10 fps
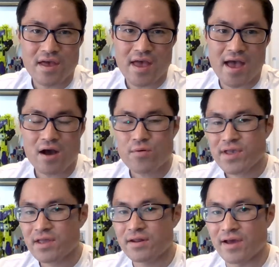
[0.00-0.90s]
how we
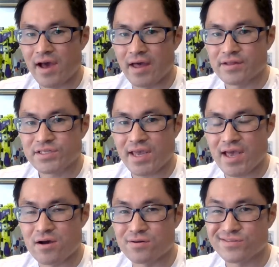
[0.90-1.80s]
can enhance
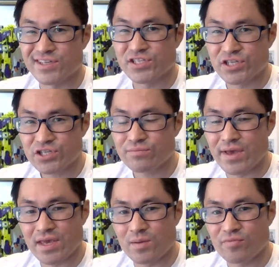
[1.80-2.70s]
our decision
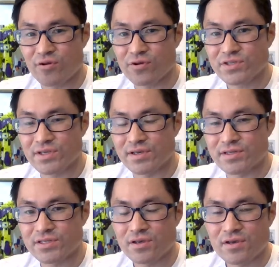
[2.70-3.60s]
making
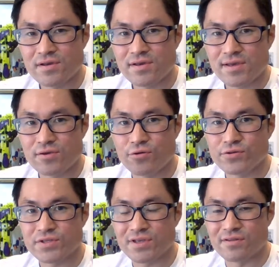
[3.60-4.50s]
process
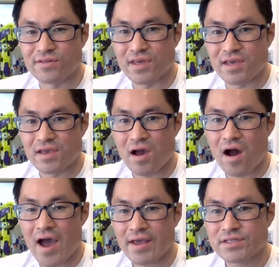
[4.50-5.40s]
using the
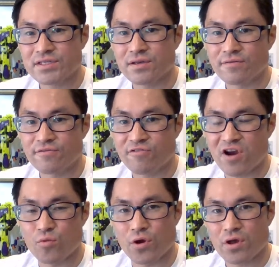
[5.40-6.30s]
ICE
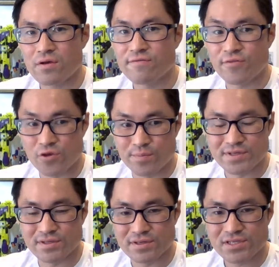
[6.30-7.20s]
framework for your
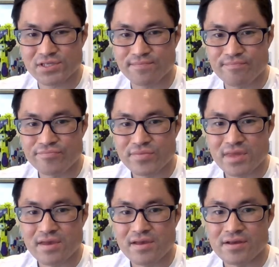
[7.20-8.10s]
business.
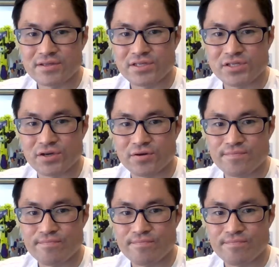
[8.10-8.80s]
So,